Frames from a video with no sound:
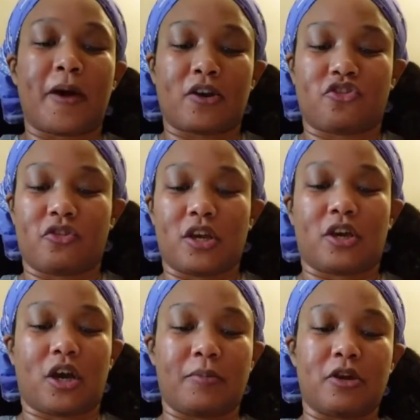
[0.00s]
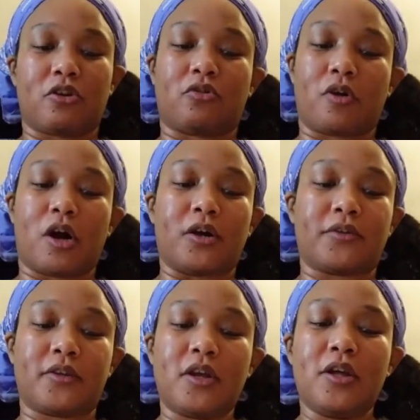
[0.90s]
actually coming
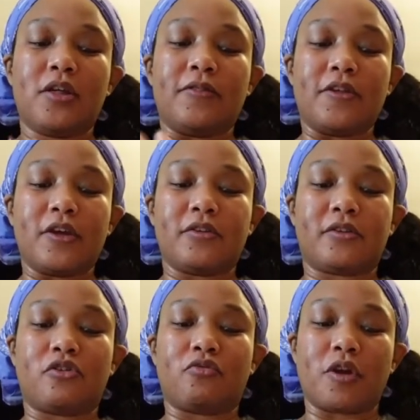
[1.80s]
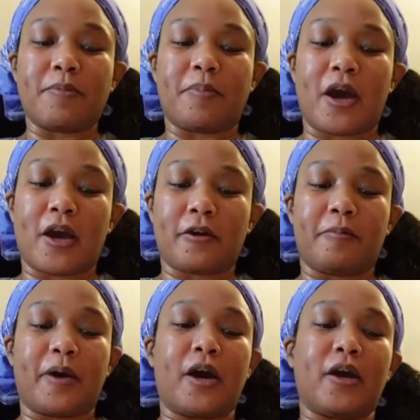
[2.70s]
across this great bag
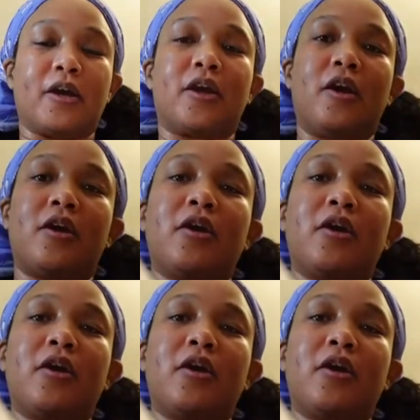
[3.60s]
by